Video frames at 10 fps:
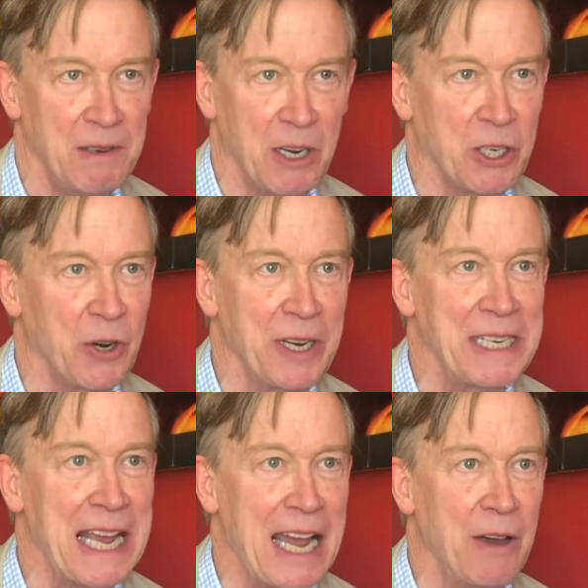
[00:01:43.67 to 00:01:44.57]

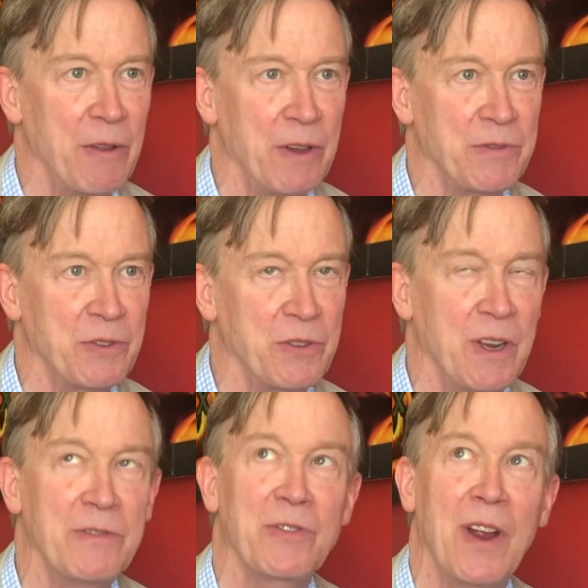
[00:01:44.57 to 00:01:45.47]
occurring now of
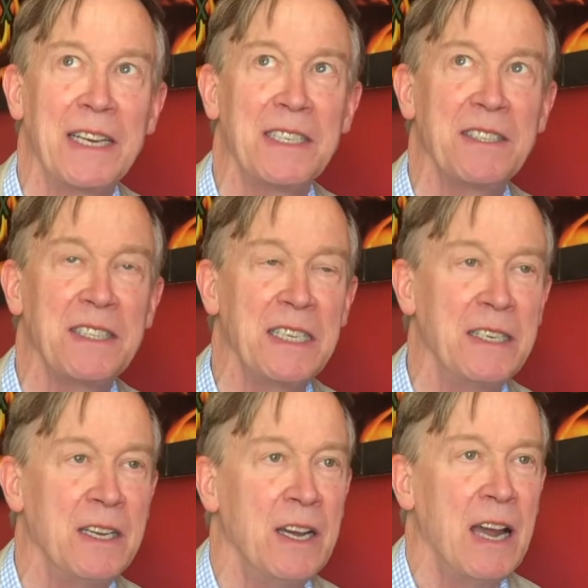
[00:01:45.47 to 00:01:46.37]
trying to
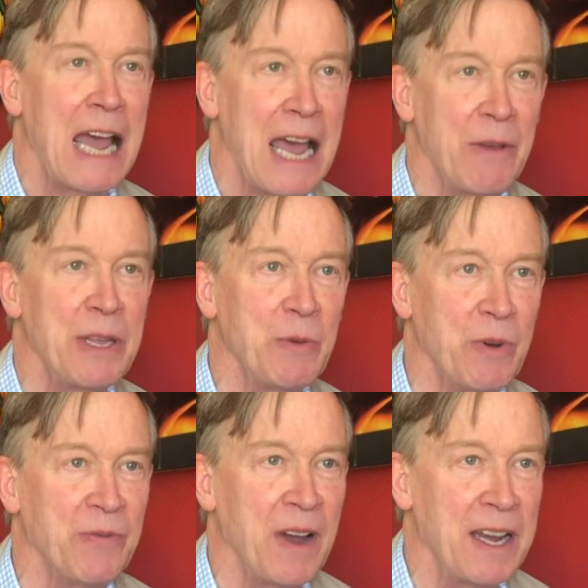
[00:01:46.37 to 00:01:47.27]
see how they
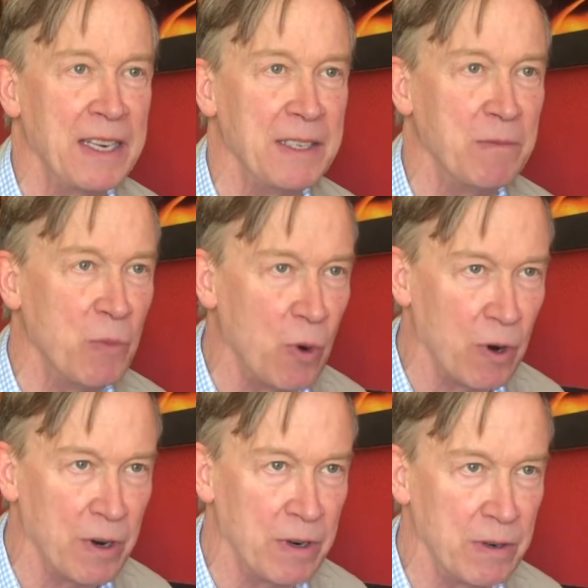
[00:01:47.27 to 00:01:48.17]
will find
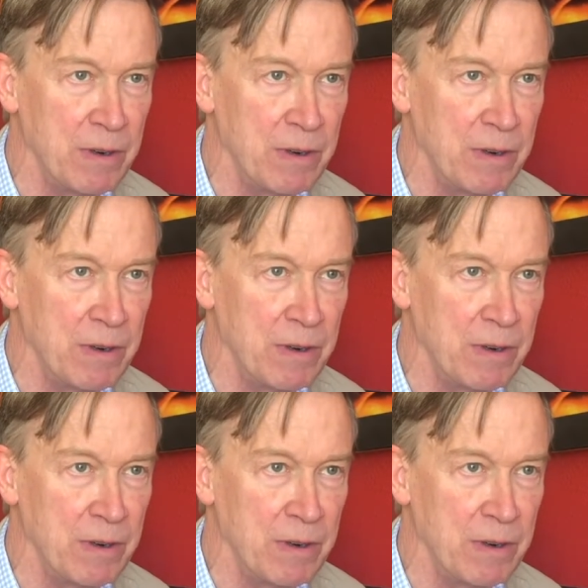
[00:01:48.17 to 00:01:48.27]
more